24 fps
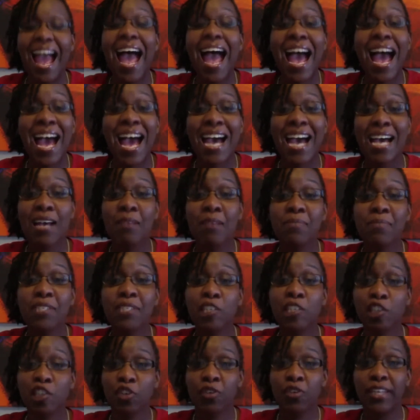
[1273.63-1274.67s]

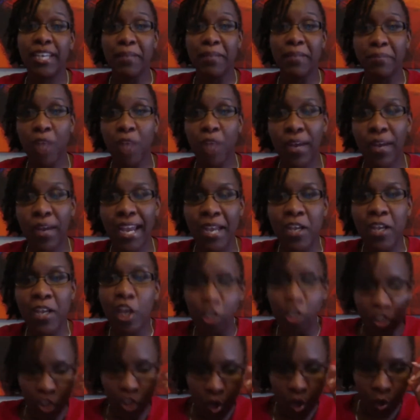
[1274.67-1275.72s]
Absolutely. Okay,
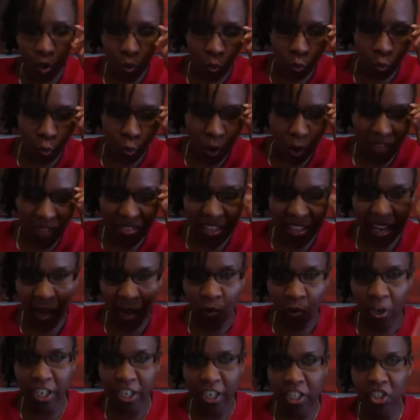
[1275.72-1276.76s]
so one thing
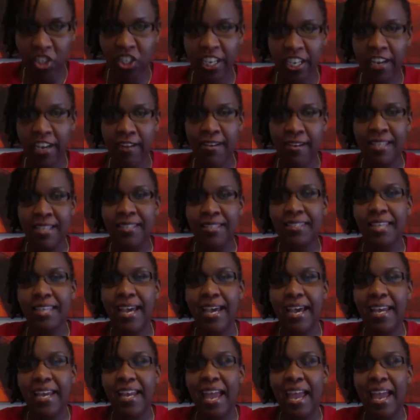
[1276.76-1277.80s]
I want to share is
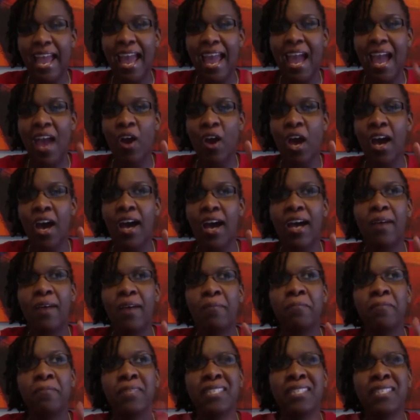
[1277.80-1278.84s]
that
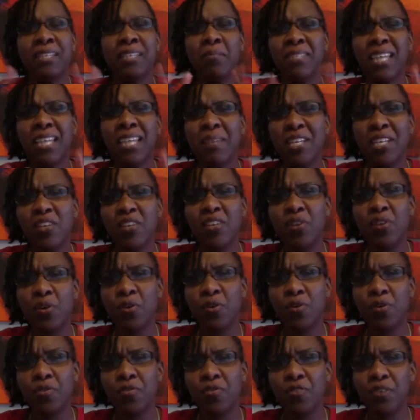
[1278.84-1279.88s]
sometime in
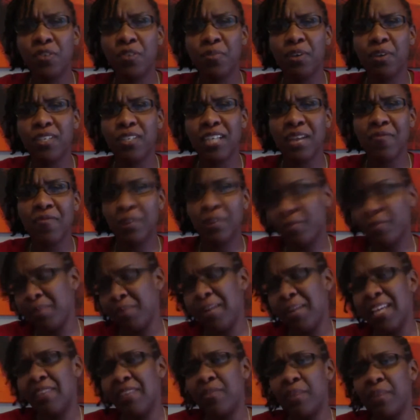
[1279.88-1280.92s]
November timeframe, we
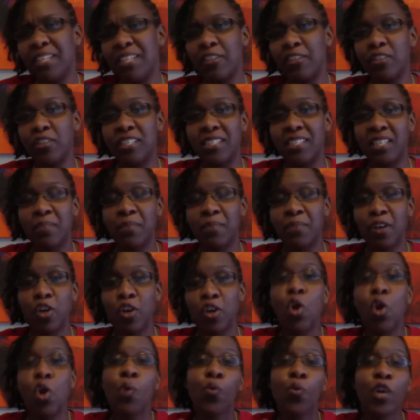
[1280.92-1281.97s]
might even wait till
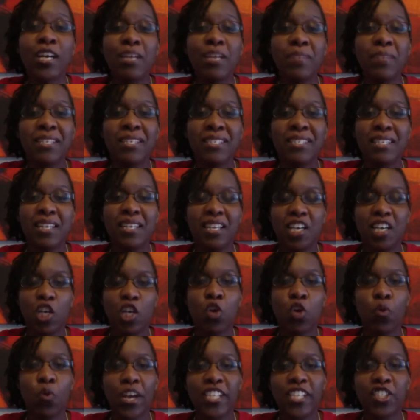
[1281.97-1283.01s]
December, we're going to be sending
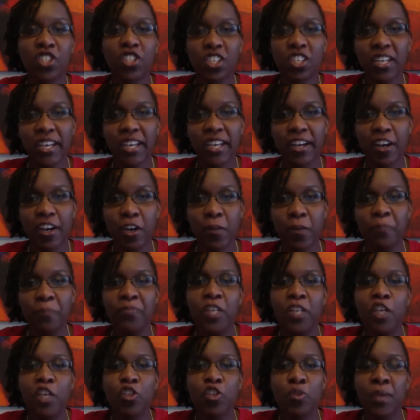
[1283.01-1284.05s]
a questionnaire
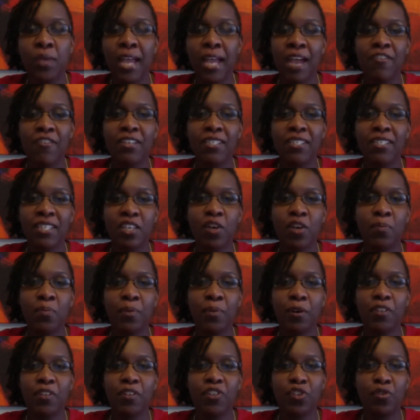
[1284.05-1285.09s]
to every single
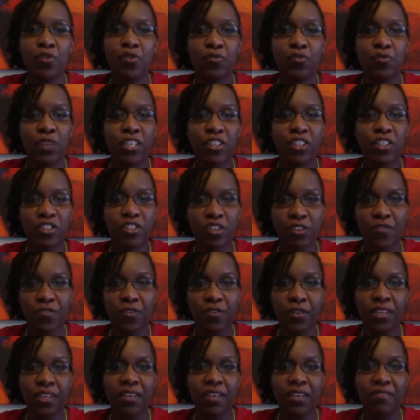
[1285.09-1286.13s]
person who's registered
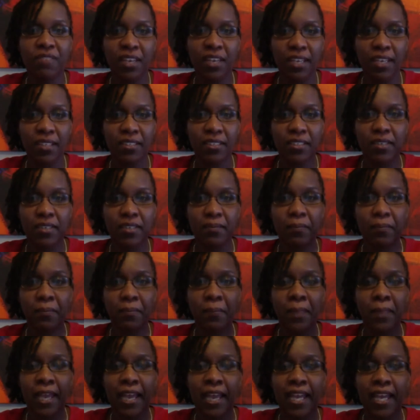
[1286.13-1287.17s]
for the event.
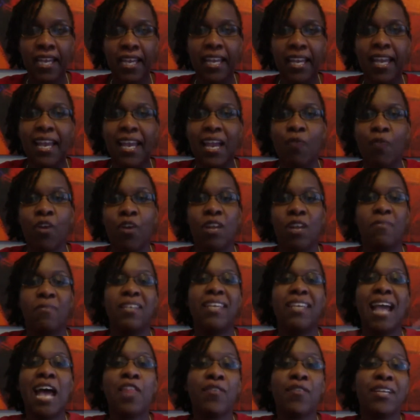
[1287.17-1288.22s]
Okay, and we're going to be
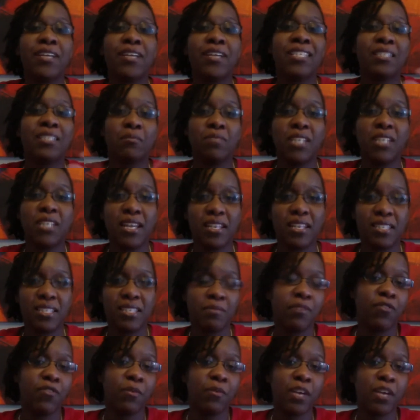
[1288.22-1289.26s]
gathering some data,
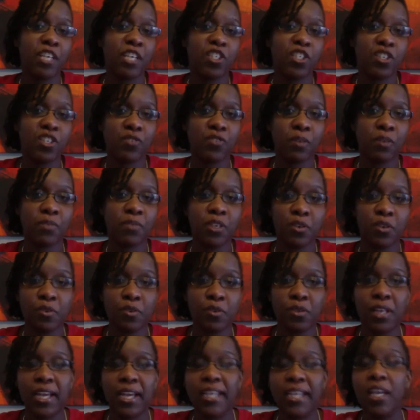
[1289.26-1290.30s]
some information from you,
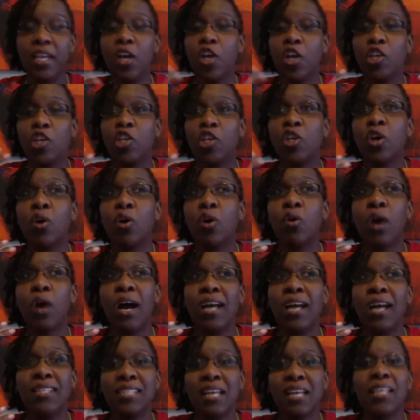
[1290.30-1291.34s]
like, you know,
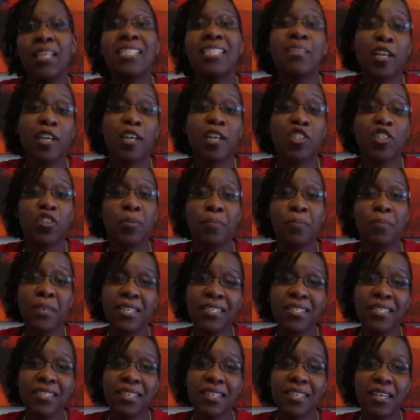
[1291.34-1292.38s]
tell us about your
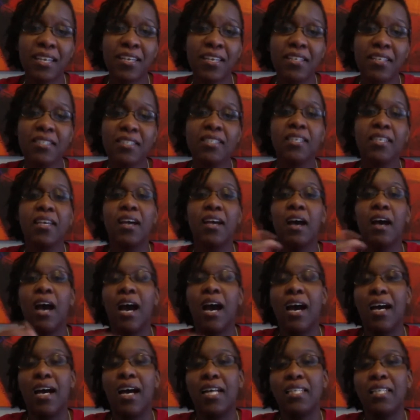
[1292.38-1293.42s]
business,
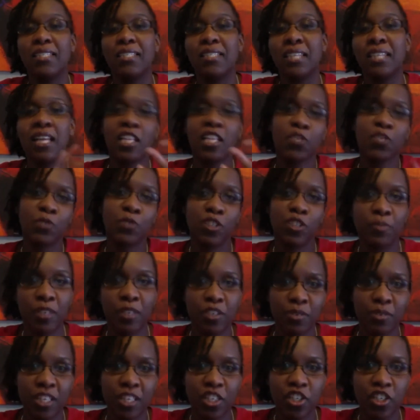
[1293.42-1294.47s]
tell us what you've been
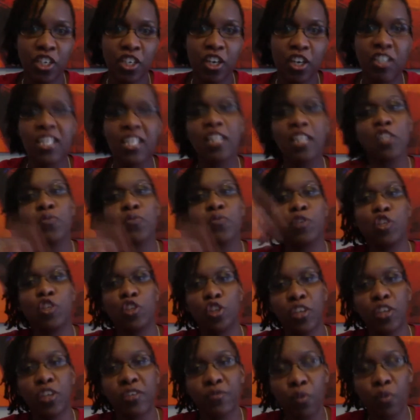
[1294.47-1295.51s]
doing this year, tell us what you're
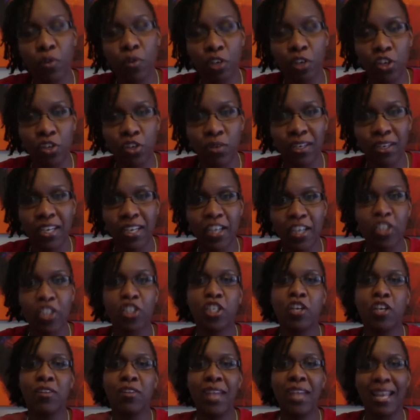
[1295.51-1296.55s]
looking forward to doing next
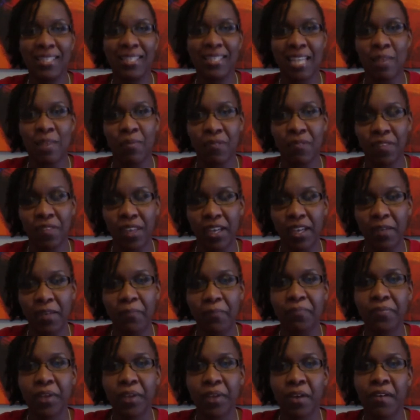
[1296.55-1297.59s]
year, that type of thing.
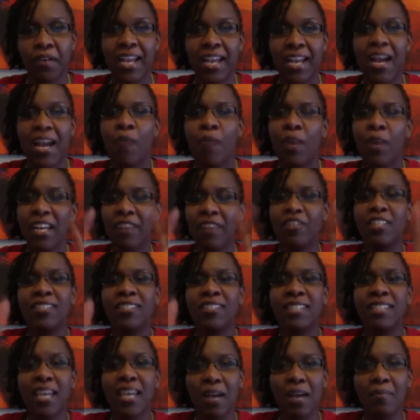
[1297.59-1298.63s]
All right, I want to give you the
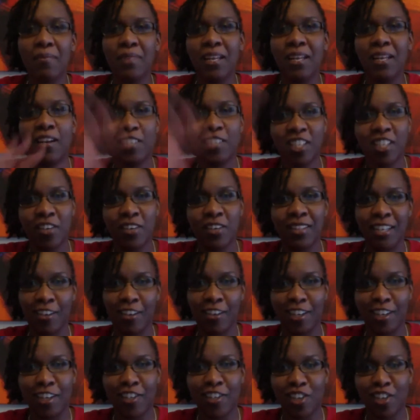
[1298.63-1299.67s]
setup, and then
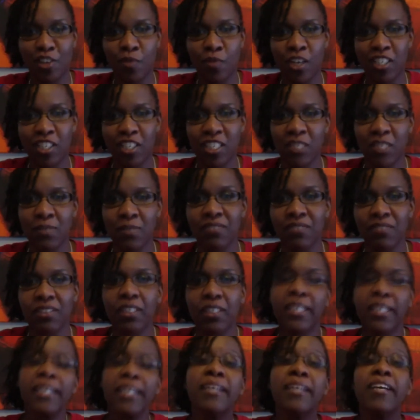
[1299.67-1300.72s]
I'll answer your question
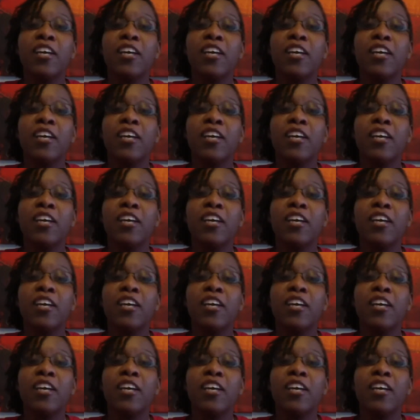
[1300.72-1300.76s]
specifically.